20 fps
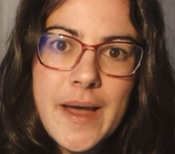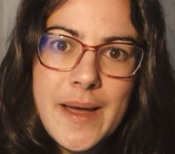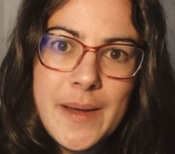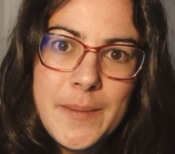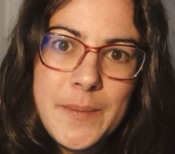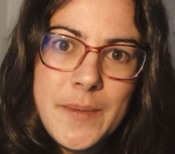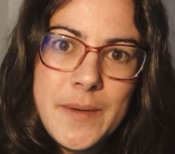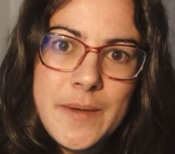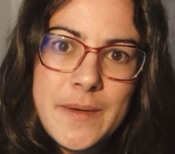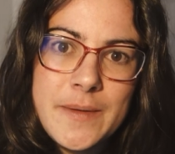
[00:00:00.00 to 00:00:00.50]

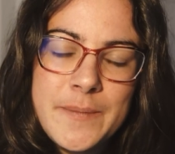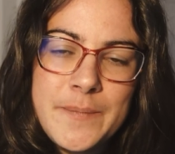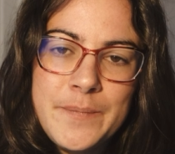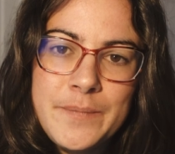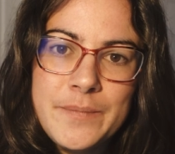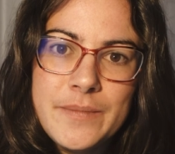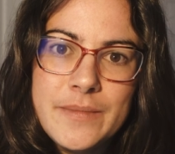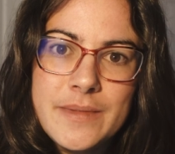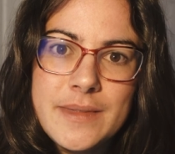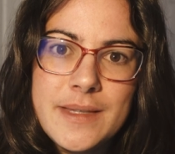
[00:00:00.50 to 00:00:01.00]
up
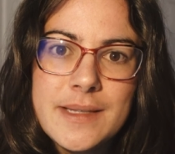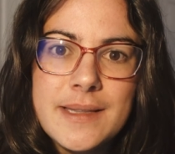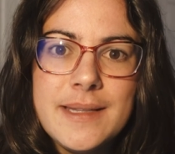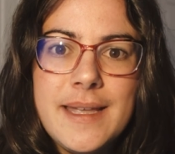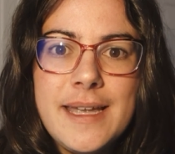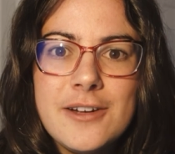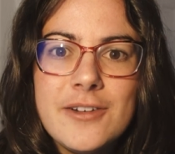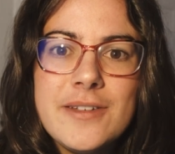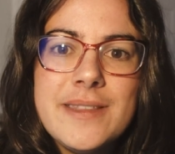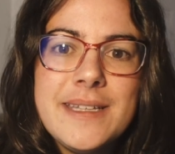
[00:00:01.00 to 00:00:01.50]
the
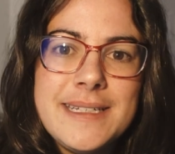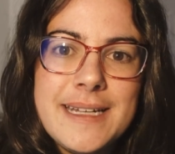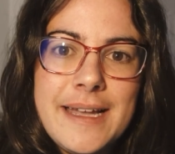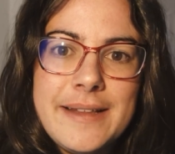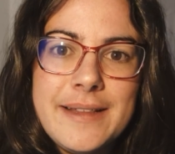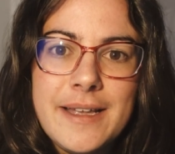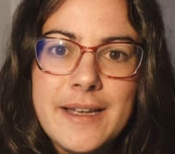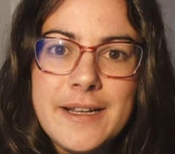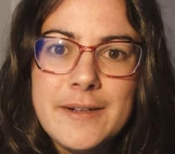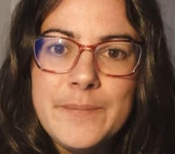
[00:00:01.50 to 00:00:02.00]
later the
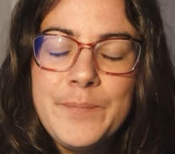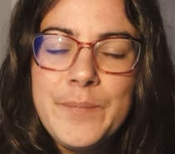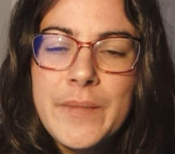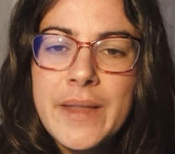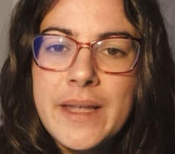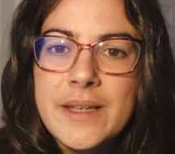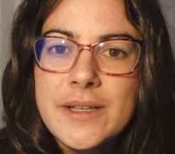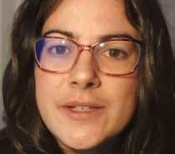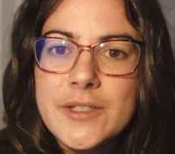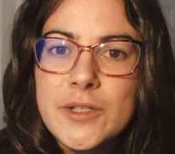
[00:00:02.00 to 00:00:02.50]
deadline.
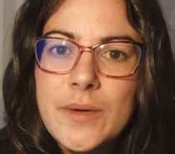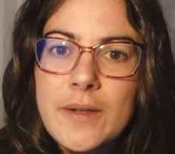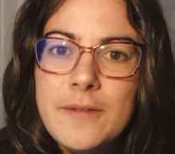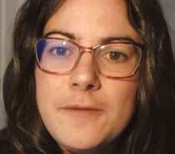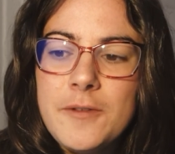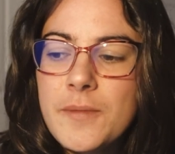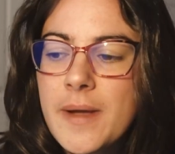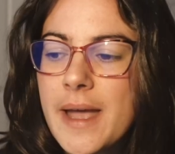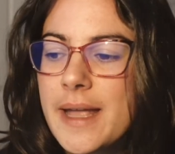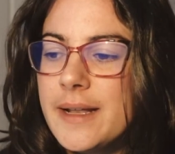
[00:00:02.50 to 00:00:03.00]
So
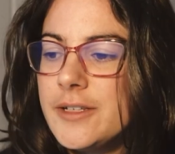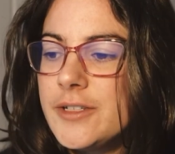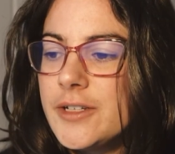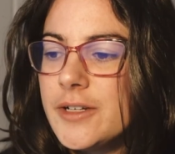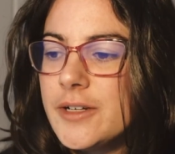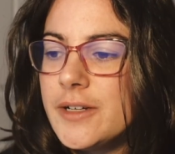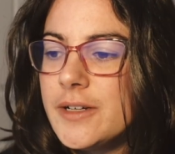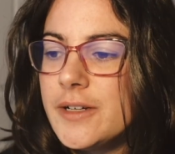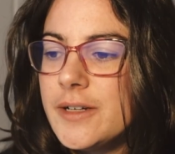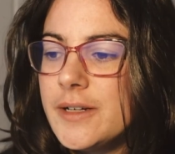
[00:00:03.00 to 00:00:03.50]
if you
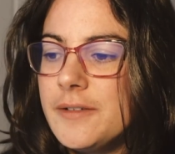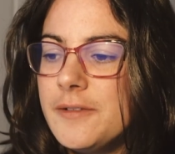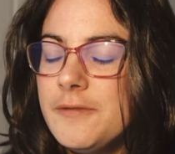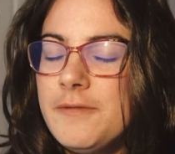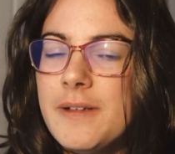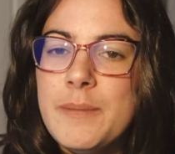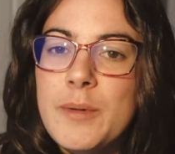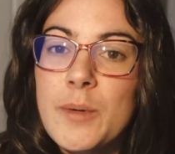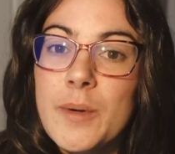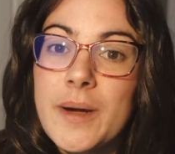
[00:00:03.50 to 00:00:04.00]
enter
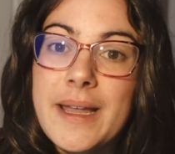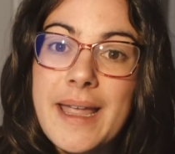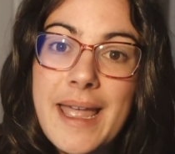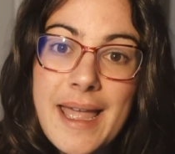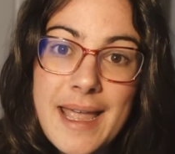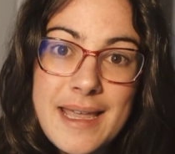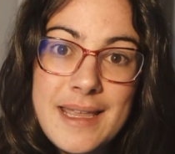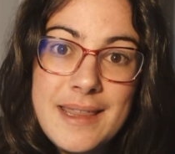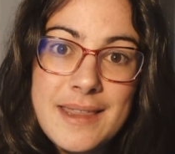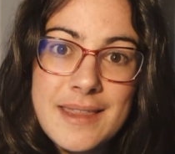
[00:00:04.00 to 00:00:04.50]
February
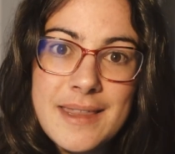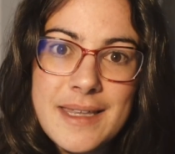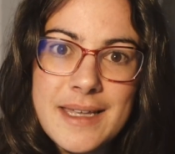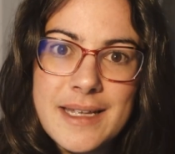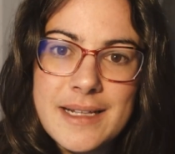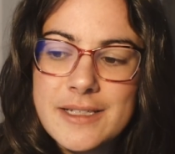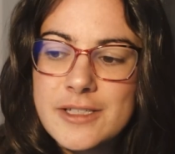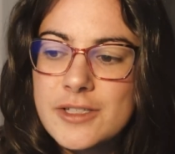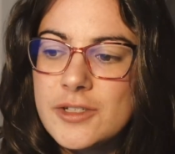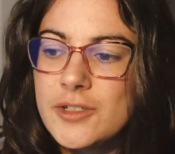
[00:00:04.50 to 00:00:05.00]
8th,
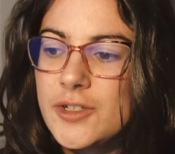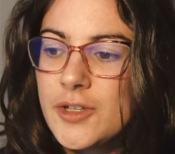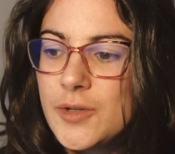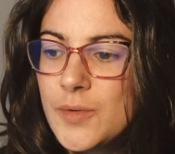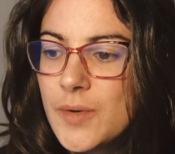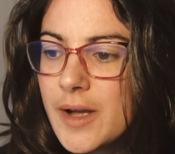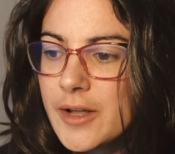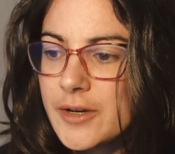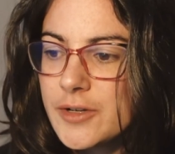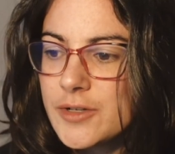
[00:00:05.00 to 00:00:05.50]
it's
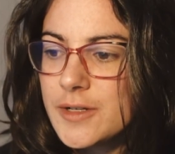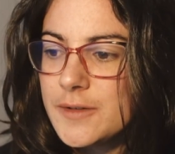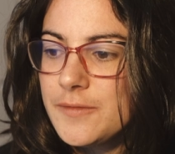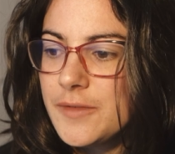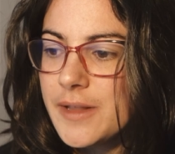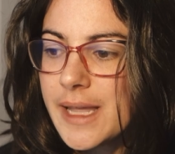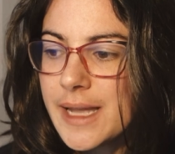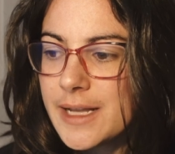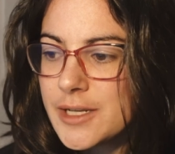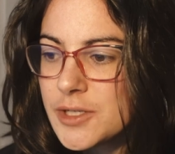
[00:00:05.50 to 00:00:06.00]
$200
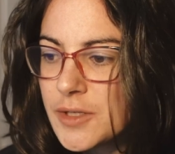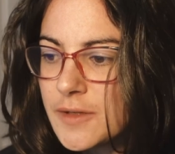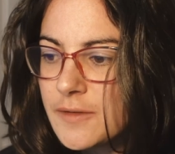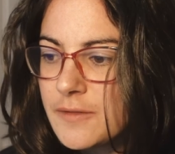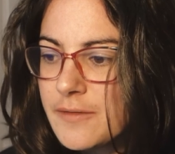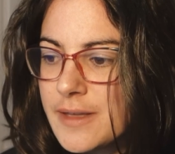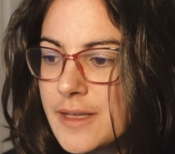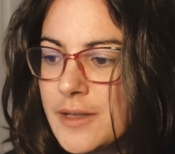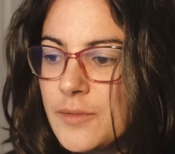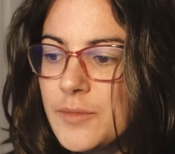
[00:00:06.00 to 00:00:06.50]
for the entry
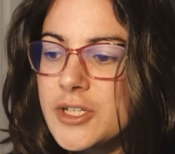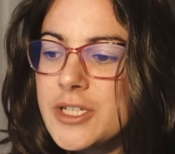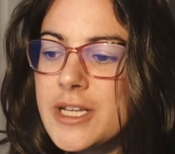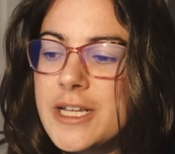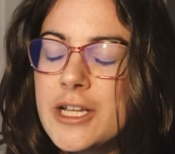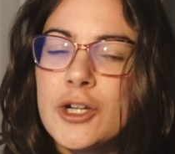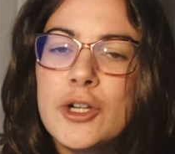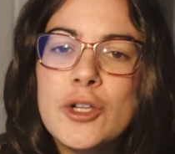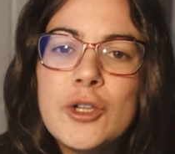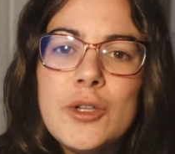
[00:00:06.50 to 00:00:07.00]
fee, which
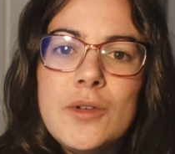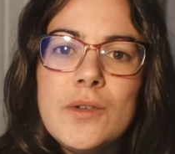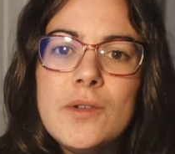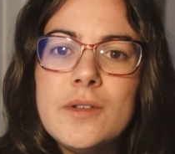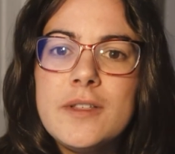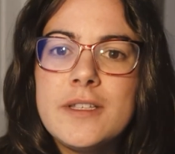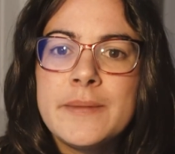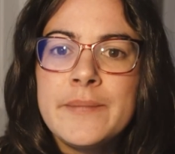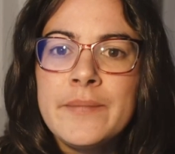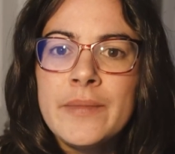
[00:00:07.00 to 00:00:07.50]

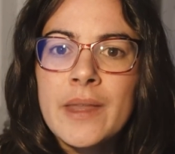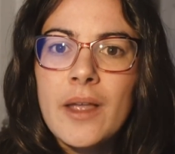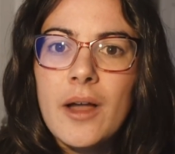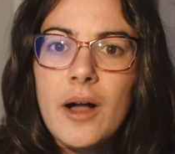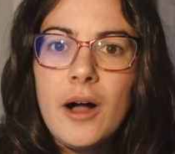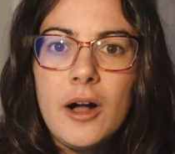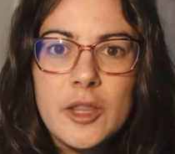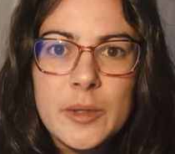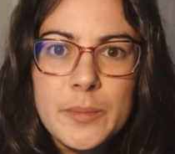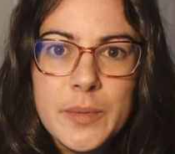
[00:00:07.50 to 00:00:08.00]
includes
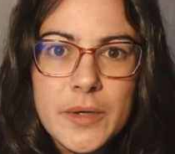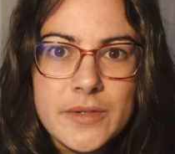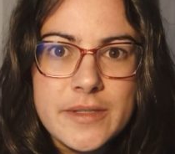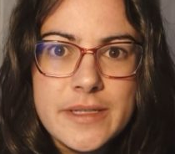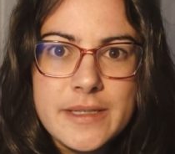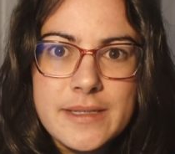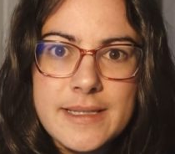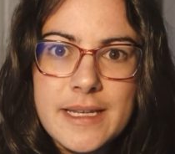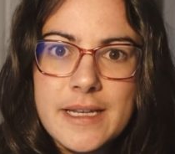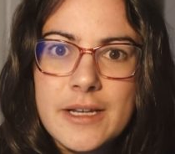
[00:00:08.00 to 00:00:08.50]
all the
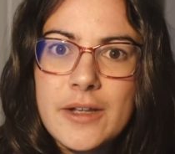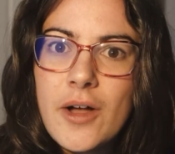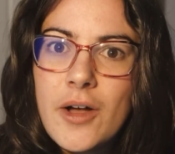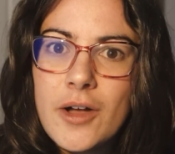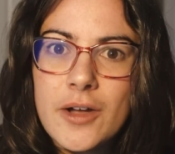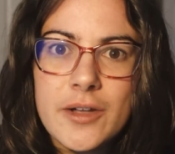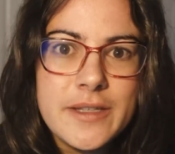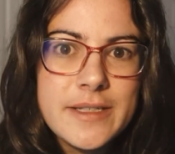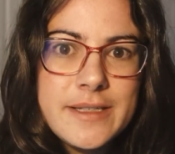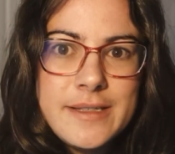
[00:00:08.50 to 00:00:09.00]
processing,
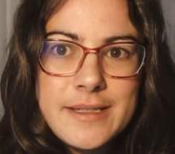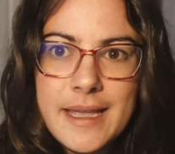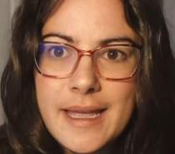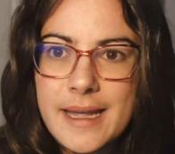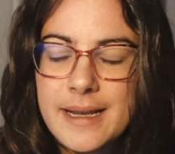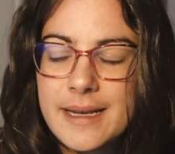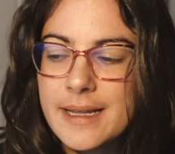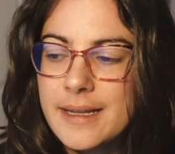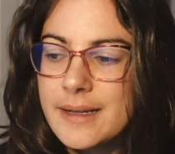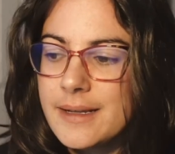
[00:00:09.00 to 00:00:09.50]
all the
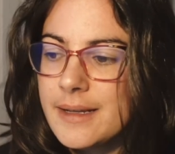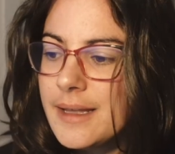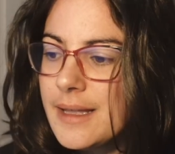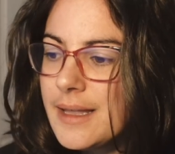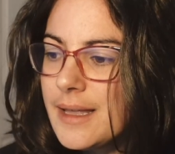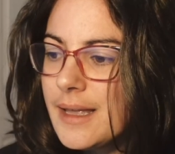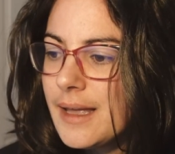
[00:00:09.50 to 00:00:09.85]
scanning.